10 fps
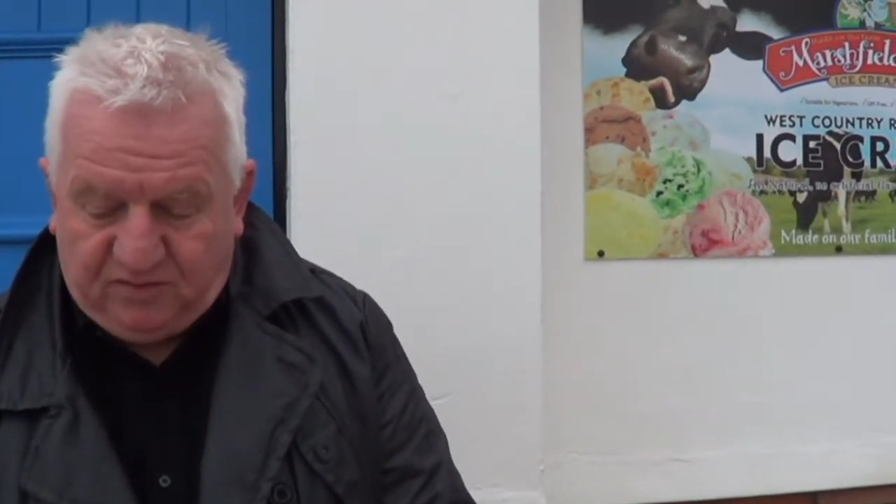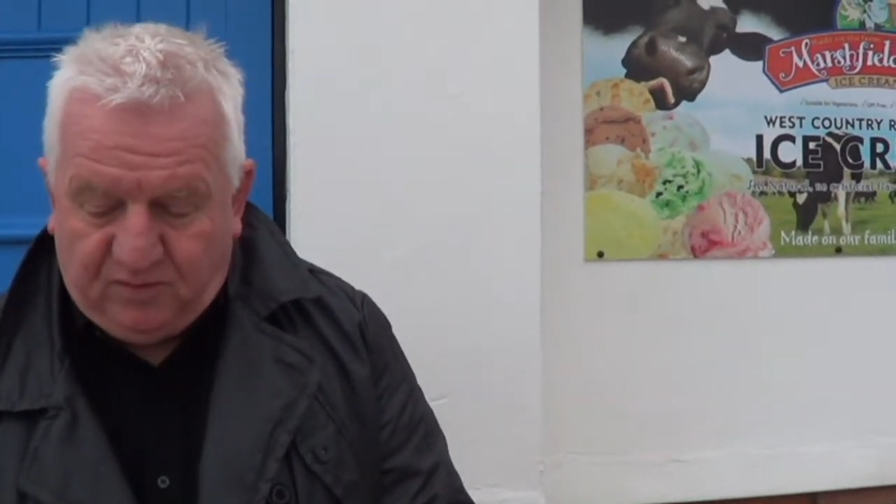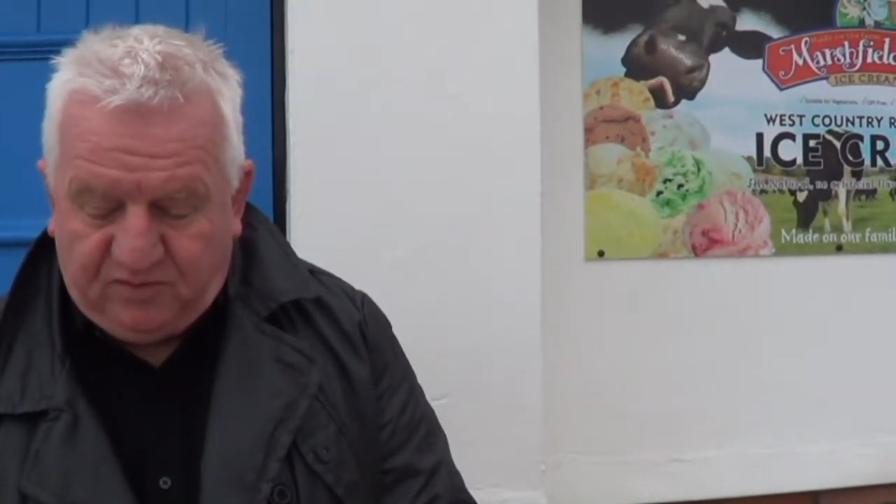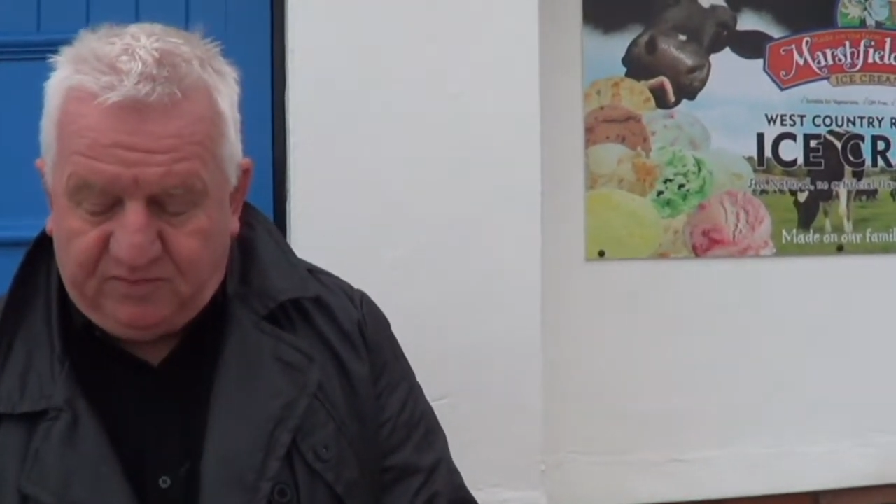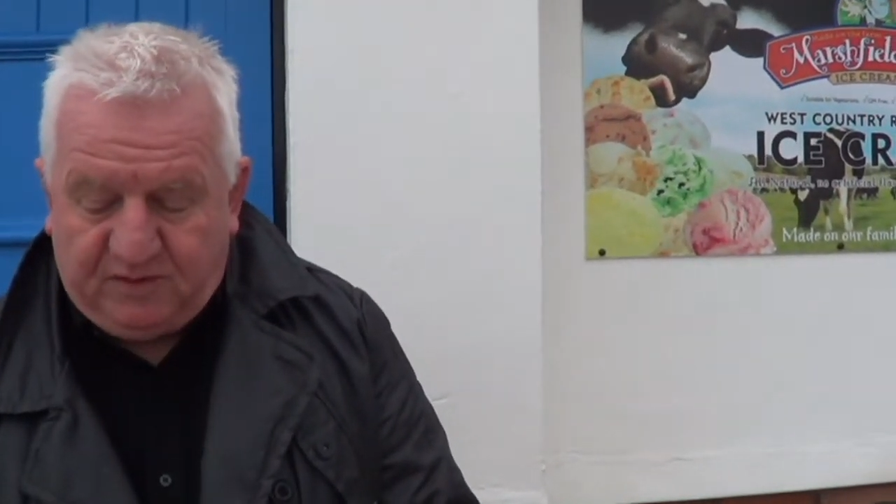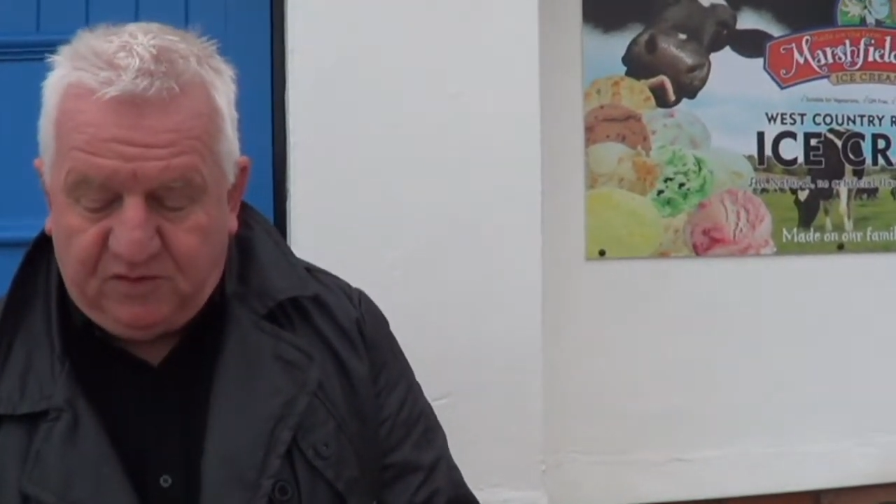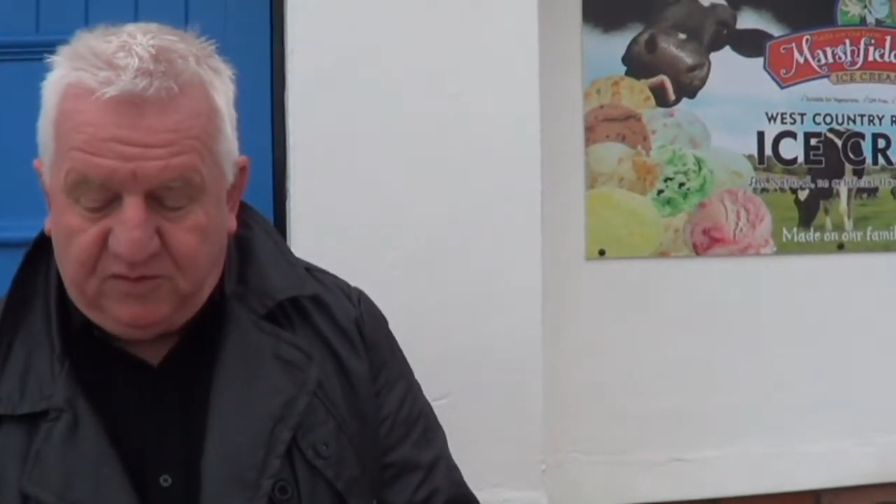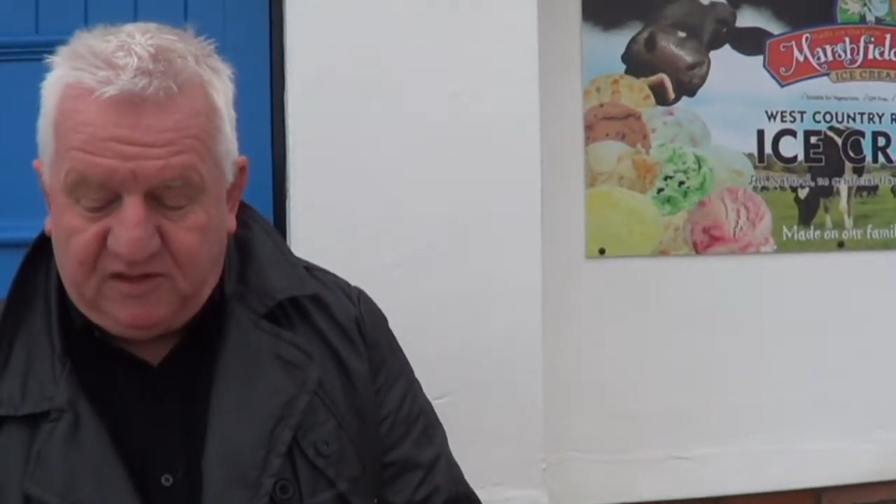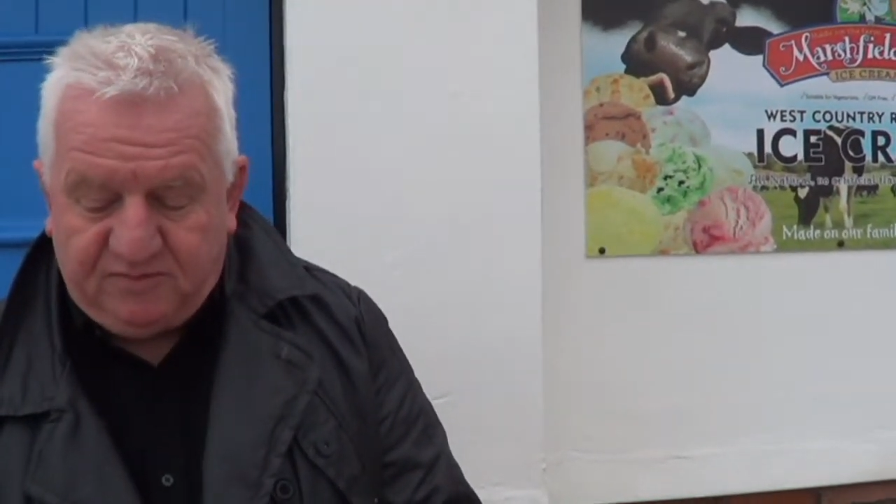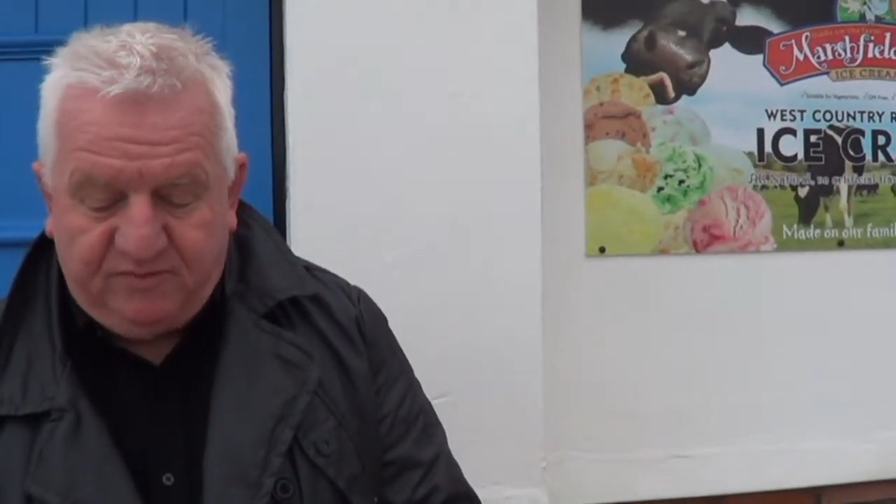towards
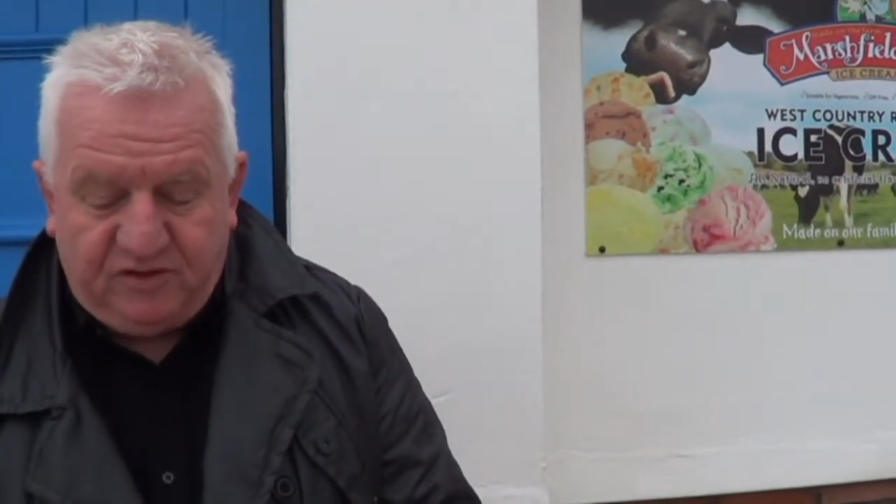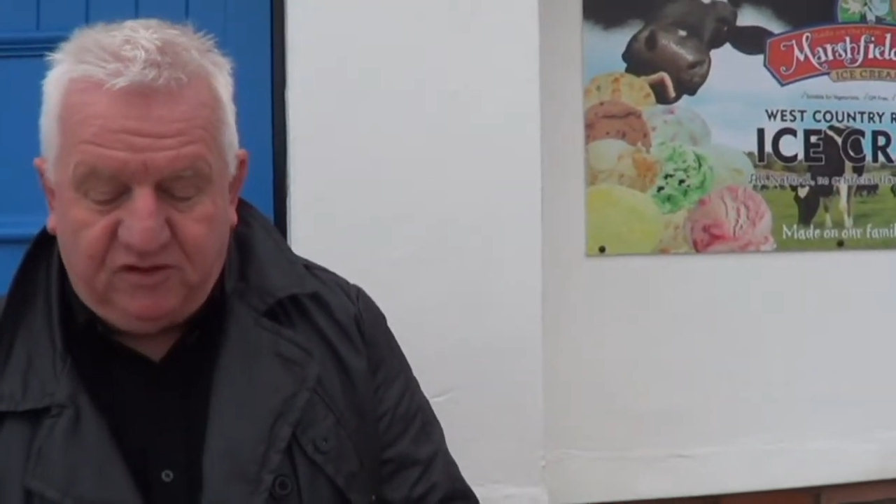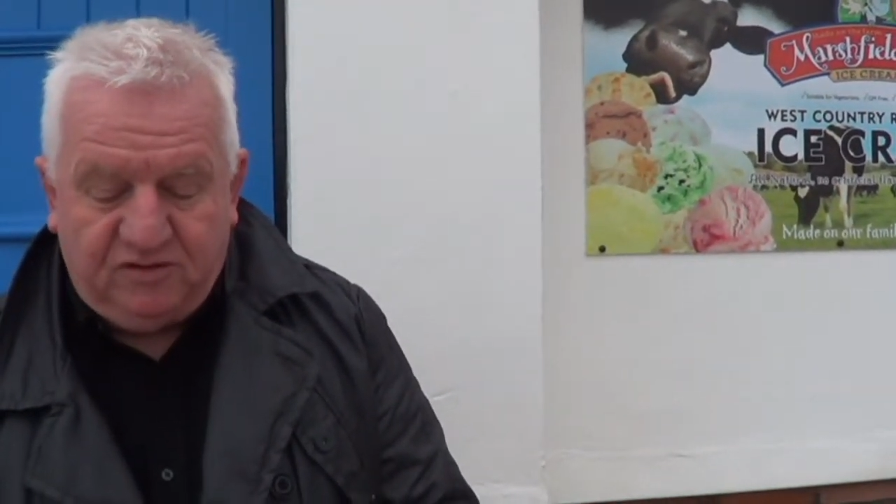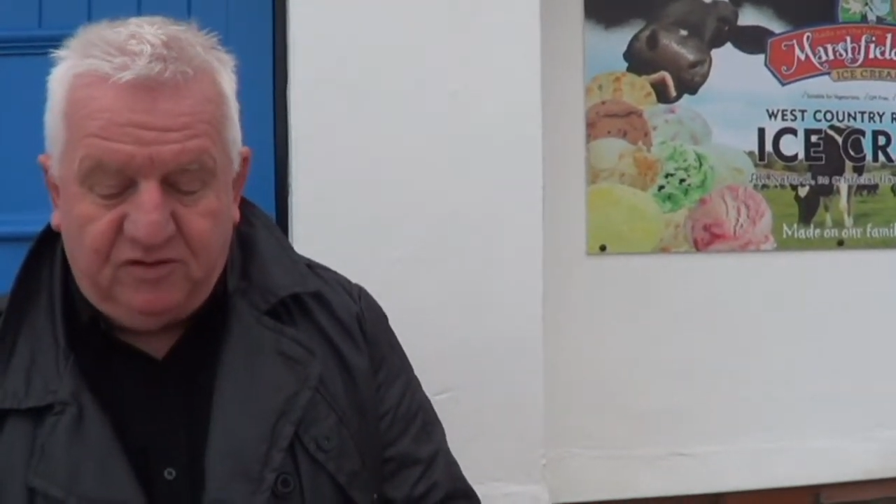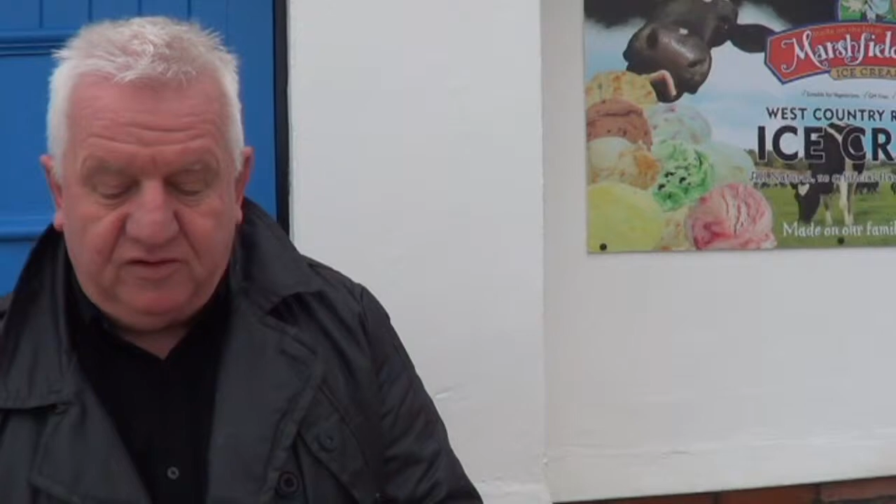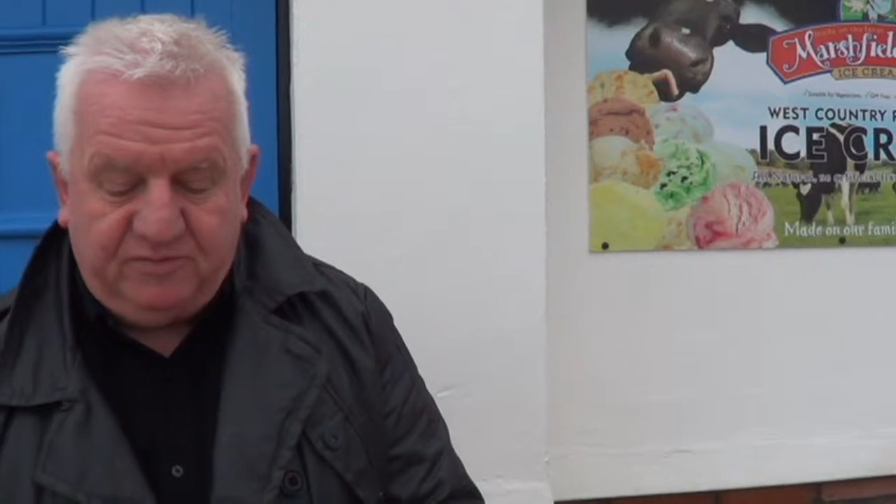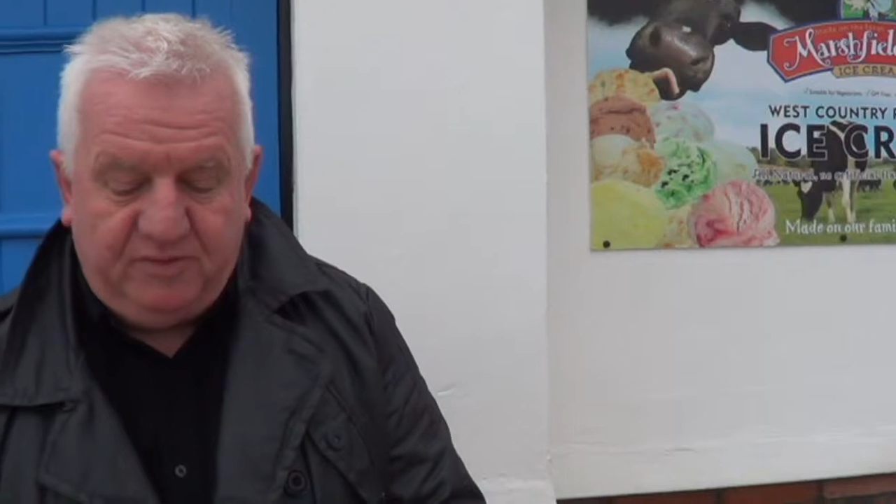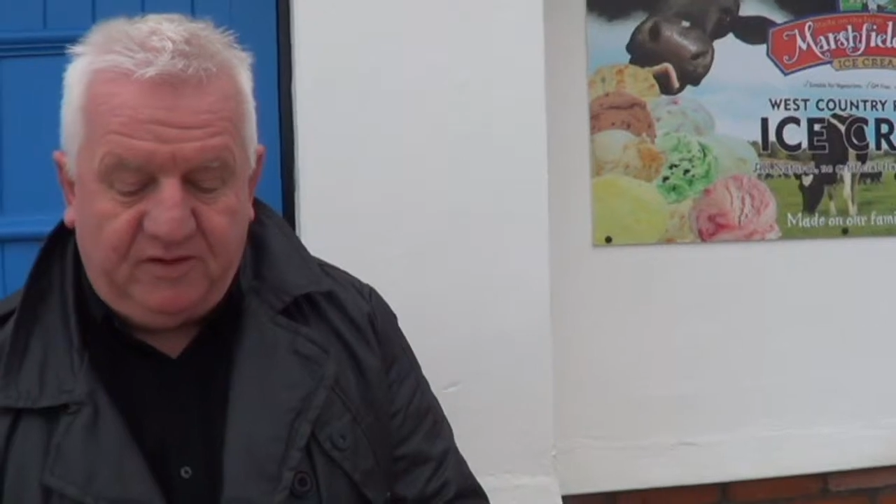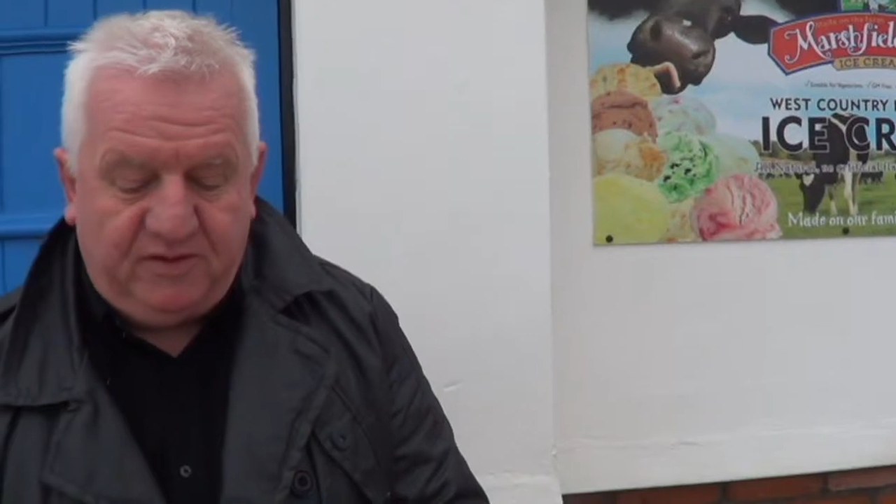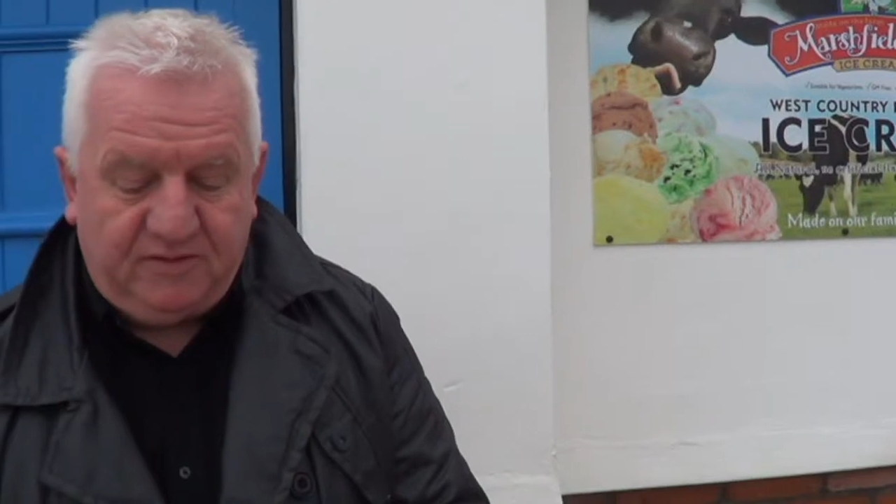special needs provision during this
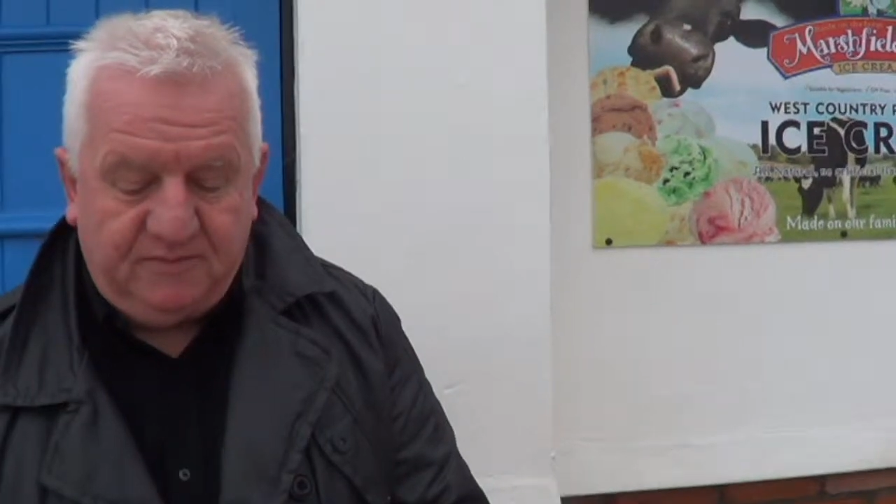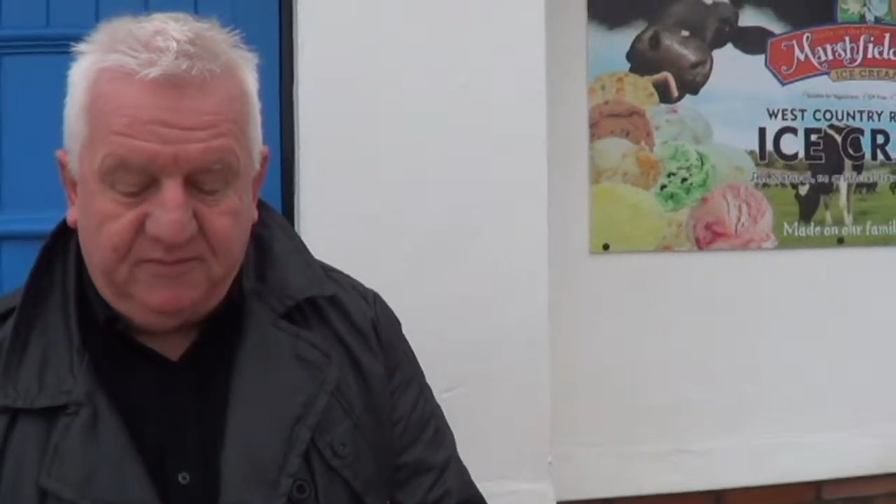period.